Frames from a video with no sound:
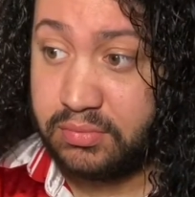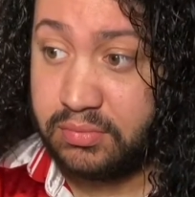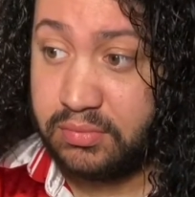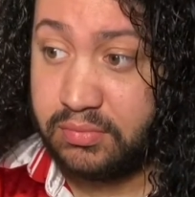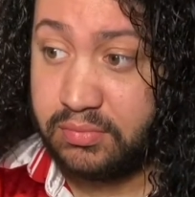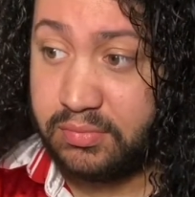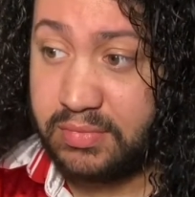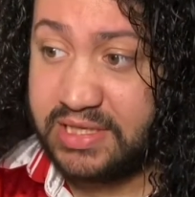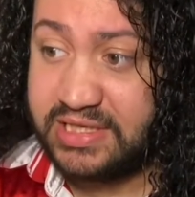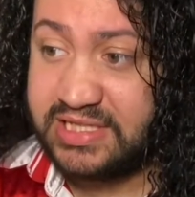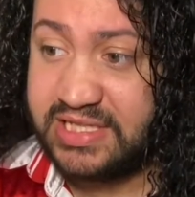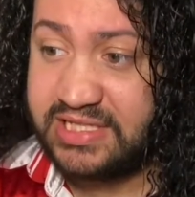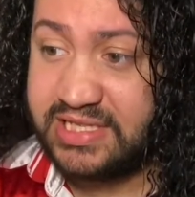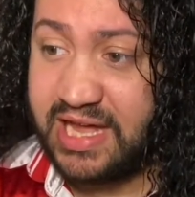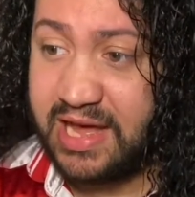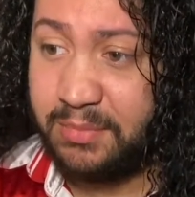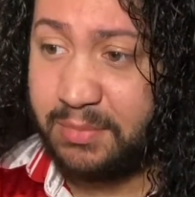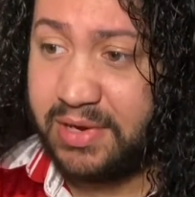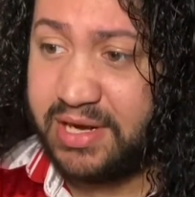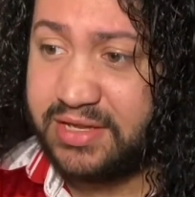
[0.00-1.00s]
What she's
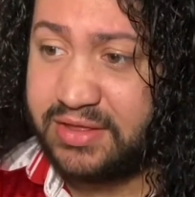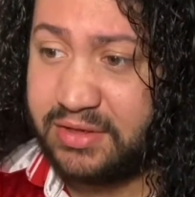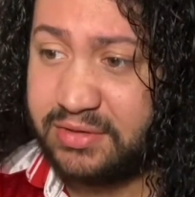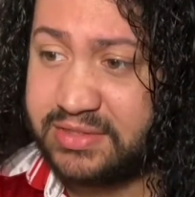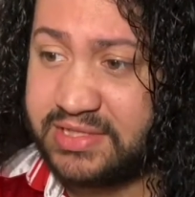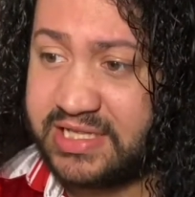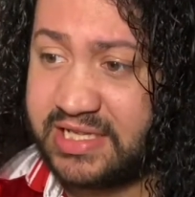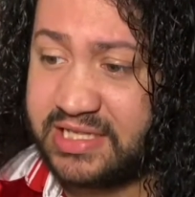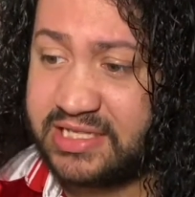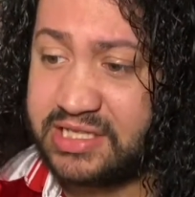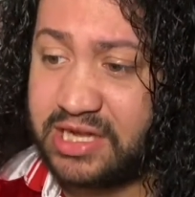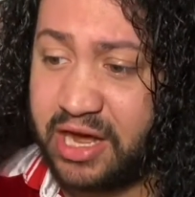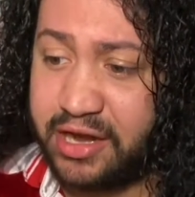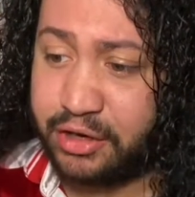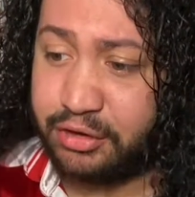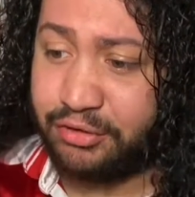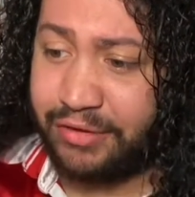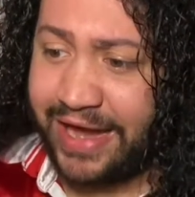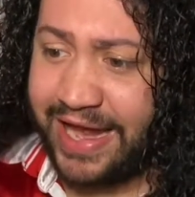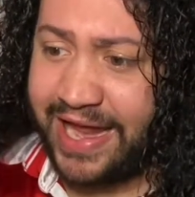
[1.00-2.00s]
on, what are those things called, a
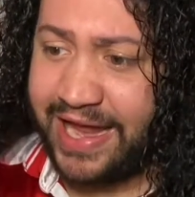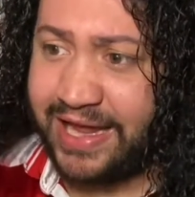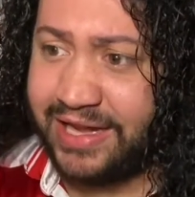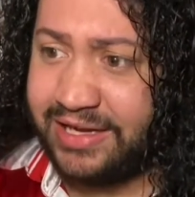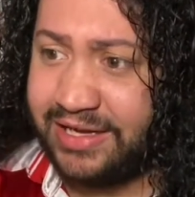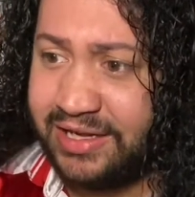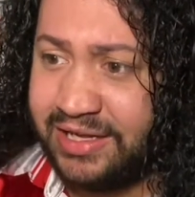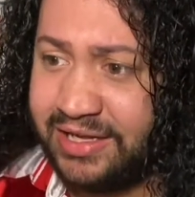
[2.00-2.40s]
crane?